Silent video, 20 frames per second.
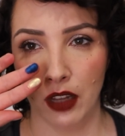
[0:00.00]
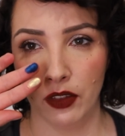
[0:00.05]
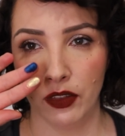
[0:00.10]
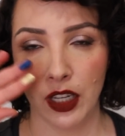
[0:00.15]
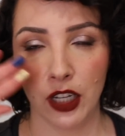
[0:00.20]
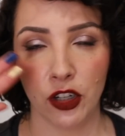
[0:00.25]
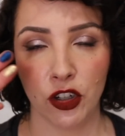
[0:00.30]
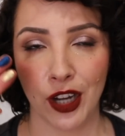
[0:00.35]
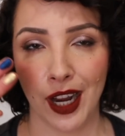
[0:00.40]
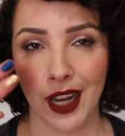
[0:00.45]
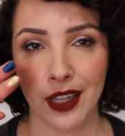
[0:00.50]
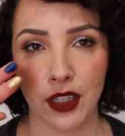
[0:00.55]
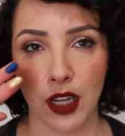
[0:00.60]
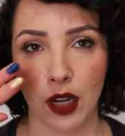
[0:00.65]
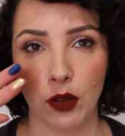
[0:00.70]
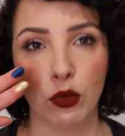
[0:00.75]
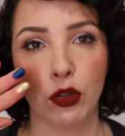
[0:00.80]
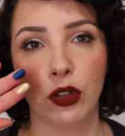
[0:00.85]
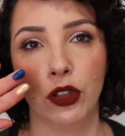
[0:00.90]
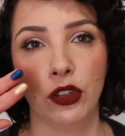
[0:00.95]
They're shades
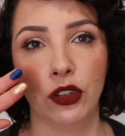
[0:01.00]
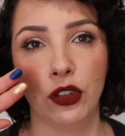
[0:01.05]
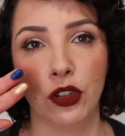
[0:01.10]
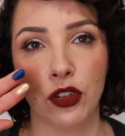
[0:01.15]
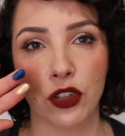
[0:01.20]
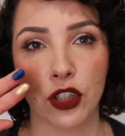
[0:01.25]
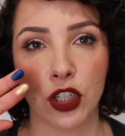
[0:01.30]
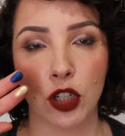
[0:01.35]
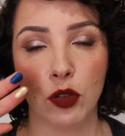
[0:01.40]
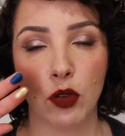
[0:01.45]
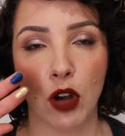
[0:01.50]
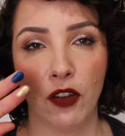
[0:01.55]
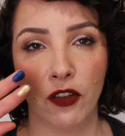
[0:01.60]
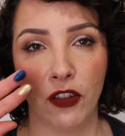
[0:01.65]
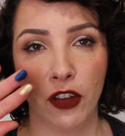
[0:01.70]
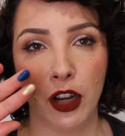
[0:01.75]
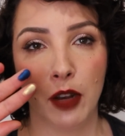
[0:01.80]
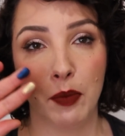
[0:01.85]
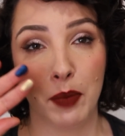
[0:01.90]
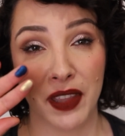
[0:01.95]
I wouldn't use too
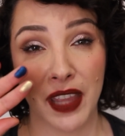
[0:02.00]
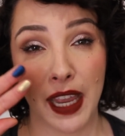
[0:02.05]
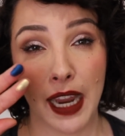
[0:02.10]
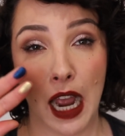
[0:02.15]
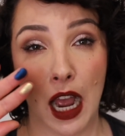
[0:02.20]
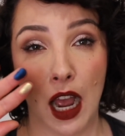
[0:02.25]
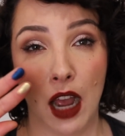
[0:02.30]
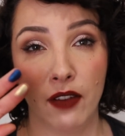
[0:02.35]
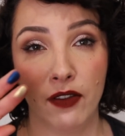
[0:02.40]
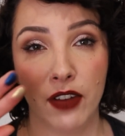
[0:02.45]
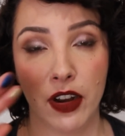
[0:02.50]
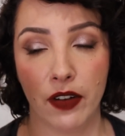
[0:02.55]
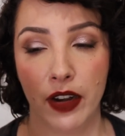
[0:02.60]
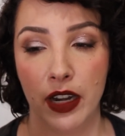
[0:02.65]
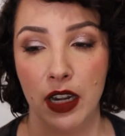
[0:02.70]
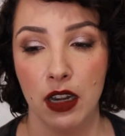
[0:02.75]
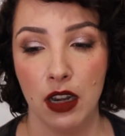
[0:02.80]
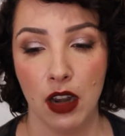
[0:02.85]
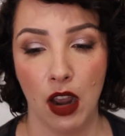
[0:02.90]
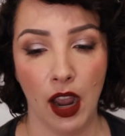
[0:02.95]
often, but they are very
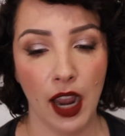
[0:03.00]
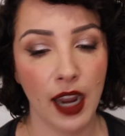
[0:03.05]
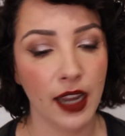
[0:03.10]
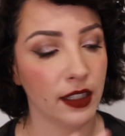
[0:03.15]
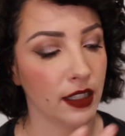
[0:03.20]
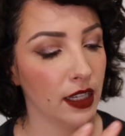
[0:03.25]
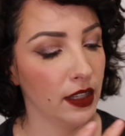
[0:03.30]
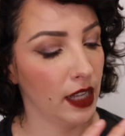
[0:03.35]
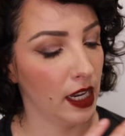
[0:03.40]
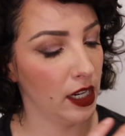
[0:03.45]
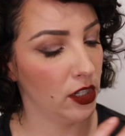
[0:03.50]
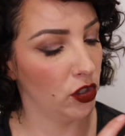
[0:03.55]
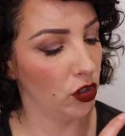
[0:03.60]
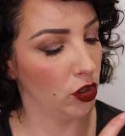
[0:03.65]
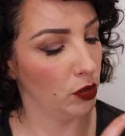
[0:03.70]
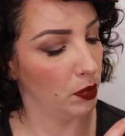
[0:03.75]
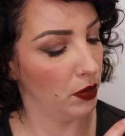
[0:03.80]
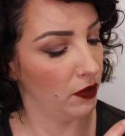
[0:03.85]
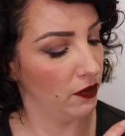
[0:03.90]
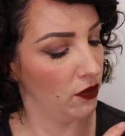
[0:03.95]
nice and they
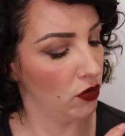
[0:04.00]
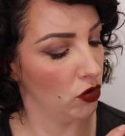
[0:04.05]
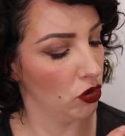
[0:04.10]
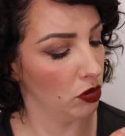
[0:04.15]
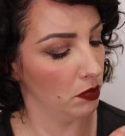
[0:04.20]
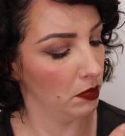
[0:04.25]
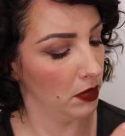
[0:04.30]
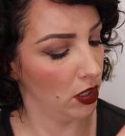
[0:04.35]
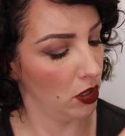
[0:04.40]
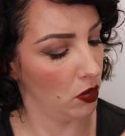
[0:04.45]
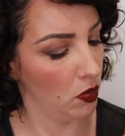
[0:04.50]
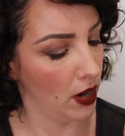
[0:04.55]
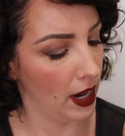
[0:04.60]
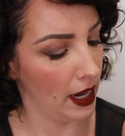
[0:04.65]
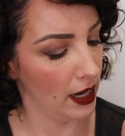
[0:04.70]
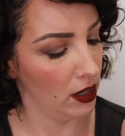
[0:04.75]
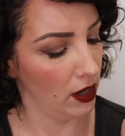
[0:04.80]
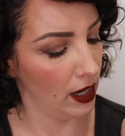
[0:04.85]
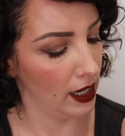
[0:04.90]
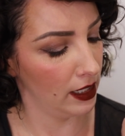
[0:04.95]
do perform
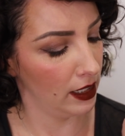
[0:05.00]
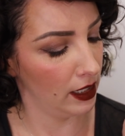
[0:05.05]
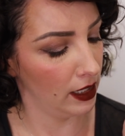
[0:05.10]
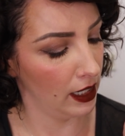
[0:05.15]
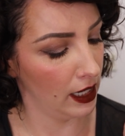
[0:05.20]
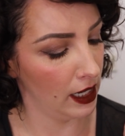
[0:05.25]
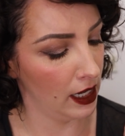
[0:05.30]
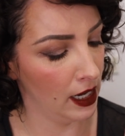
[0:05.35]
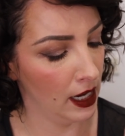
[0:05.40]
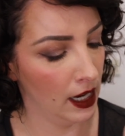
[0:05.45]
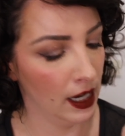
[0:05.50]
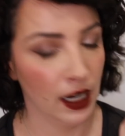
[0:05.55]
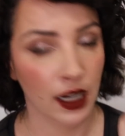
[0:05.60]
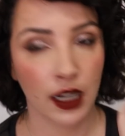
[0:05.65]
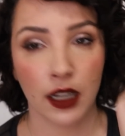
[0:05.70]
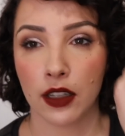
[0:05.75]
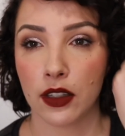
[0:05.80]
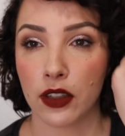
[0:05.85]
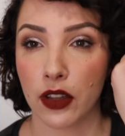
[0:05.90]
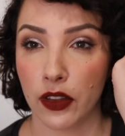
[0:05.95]
quite nicely.
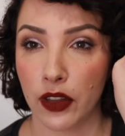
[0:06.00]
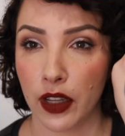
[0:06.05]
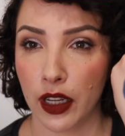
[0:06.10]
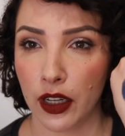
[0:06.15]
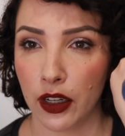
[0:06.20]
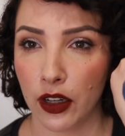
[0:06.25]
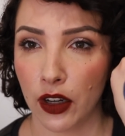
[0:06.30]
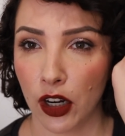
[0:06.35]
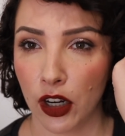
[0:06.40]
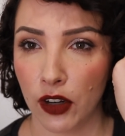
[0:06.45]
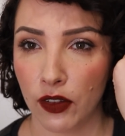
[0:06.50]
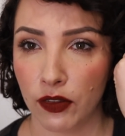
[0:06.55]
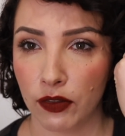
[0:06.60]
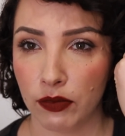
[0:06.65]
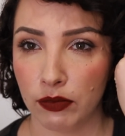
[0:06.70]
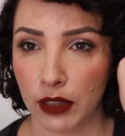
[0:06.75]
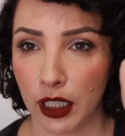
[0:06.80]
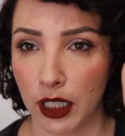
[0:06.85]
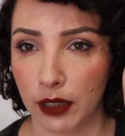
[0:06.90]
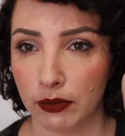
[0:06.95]
So there you go,
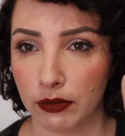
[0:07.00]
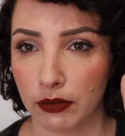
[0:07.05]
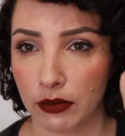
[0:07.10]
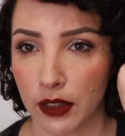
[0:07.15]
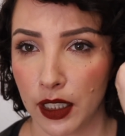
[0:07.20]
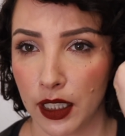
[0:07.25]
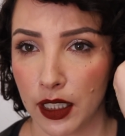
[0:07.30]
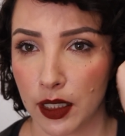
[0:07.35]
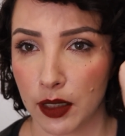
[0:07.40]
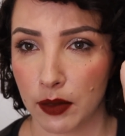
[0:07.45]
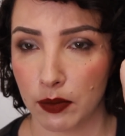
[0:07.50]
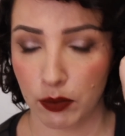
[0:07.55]
yeah, that's